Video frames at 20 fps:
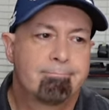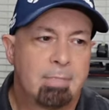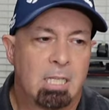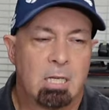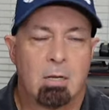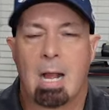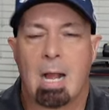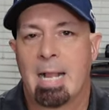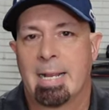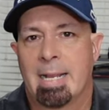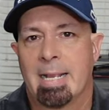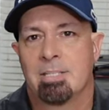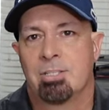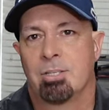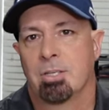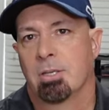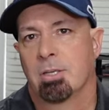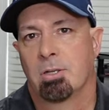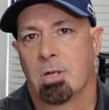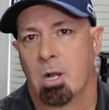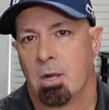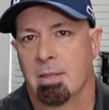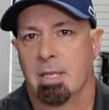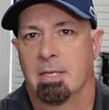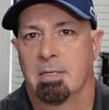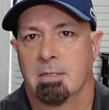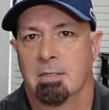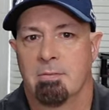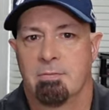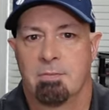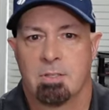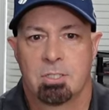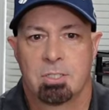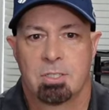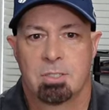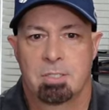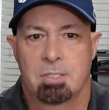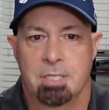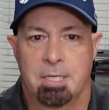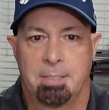you know, I guess you could call that a
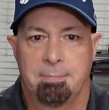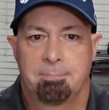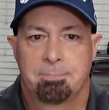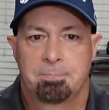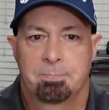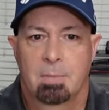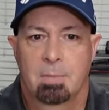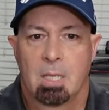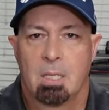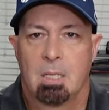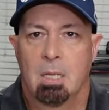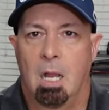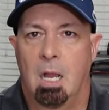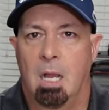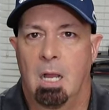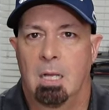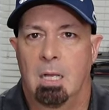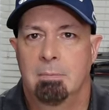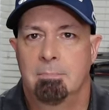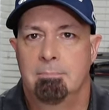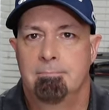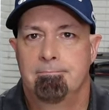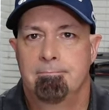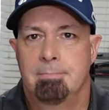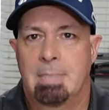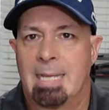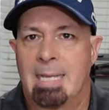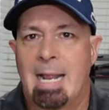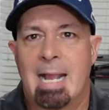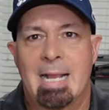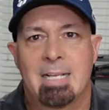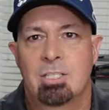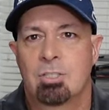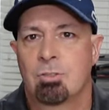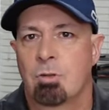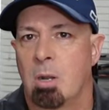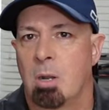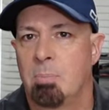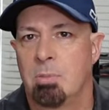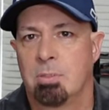deficiency. It has
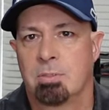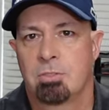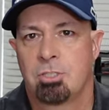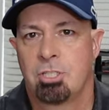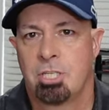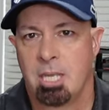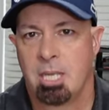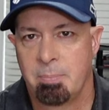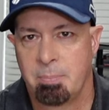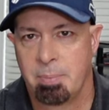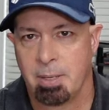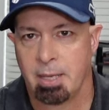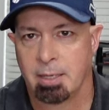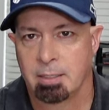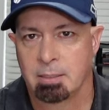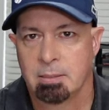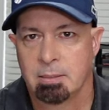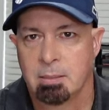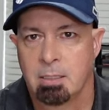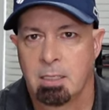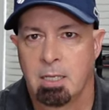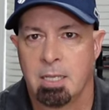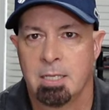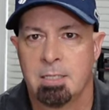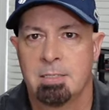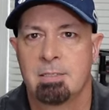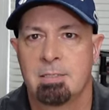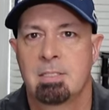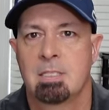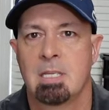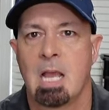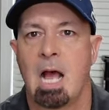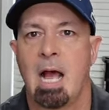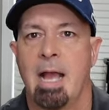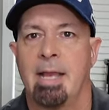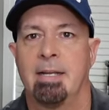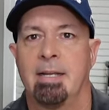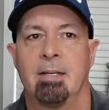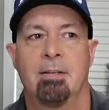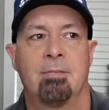trouble chipping
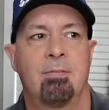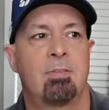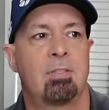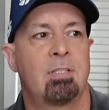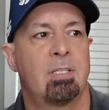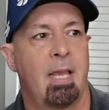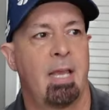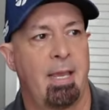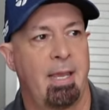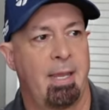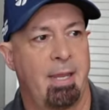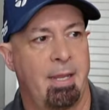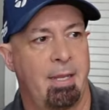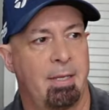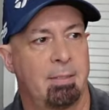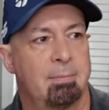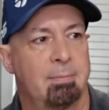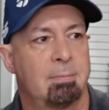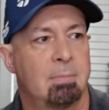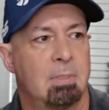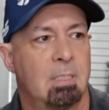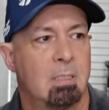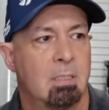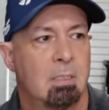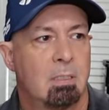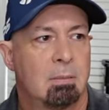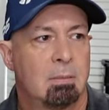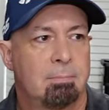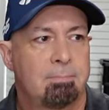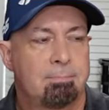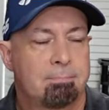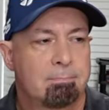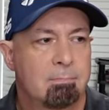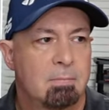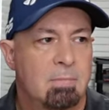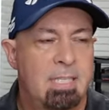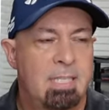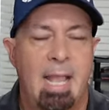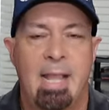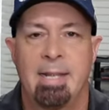inside of, say,
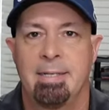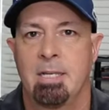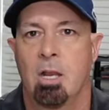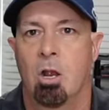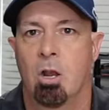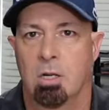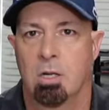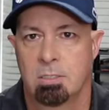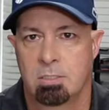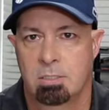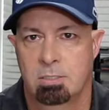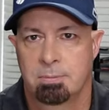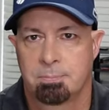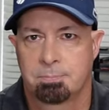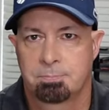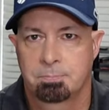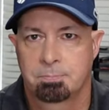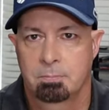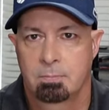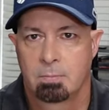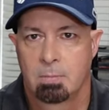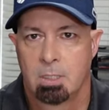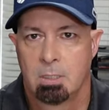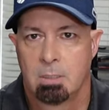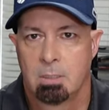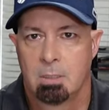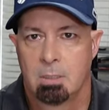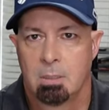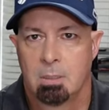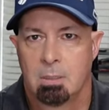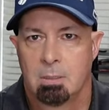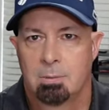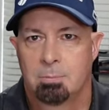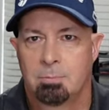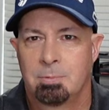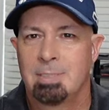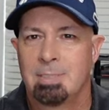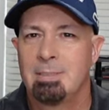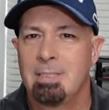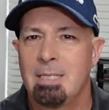10 yards.
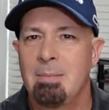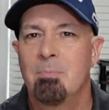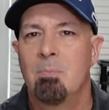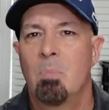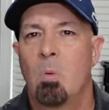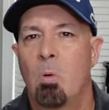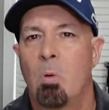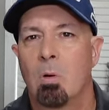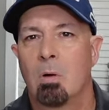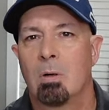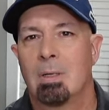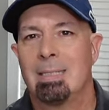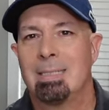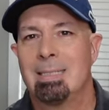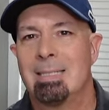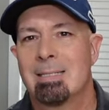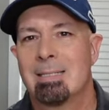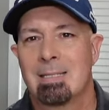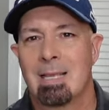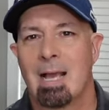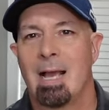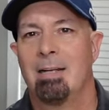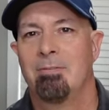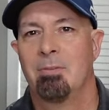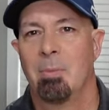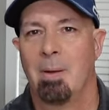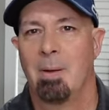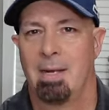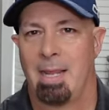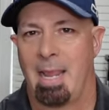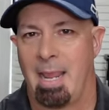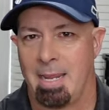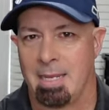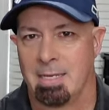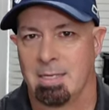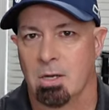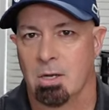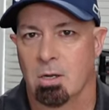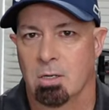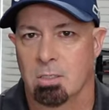Really more inside of about
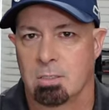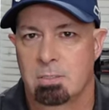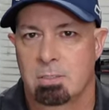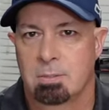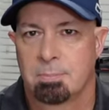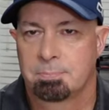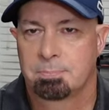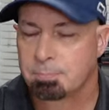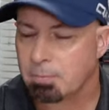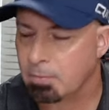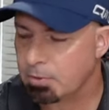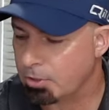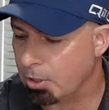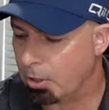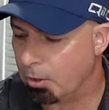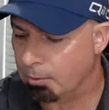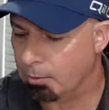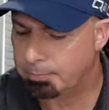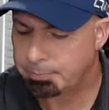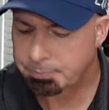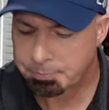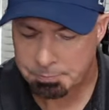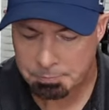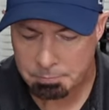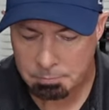8 yards. So